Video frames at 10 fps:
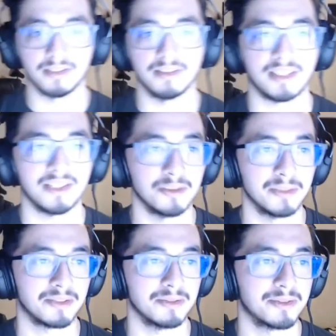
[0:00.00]
like, I'll go
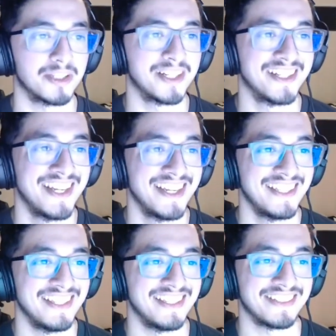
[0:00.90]
back really quick
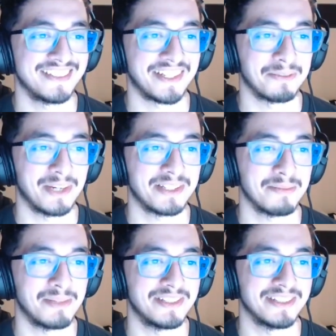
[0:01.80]
in this like
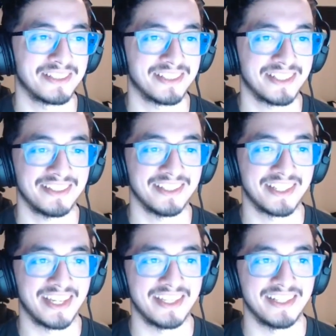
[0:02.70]
recipe to success
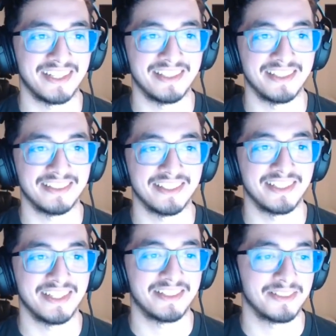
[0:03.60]
thing, and in this
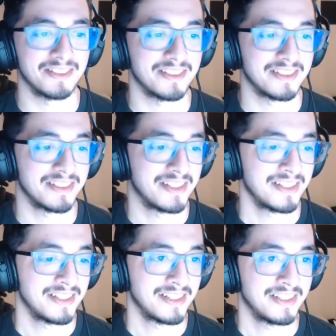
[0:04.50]
intern
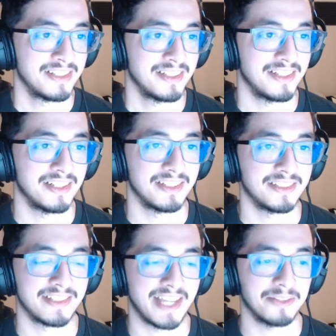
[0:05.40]

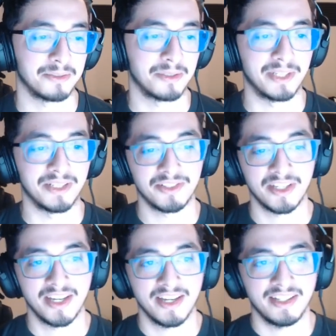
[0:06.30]
to salary page,
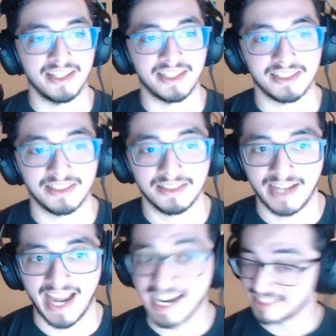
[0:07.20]
like
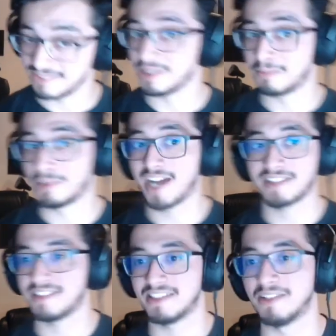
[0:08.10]
actively
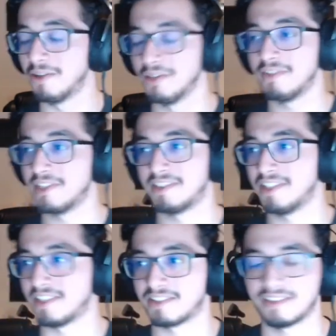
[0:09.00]
practicing all of these
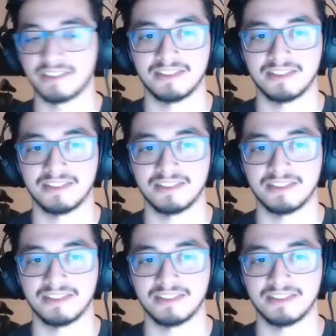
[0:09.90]
things.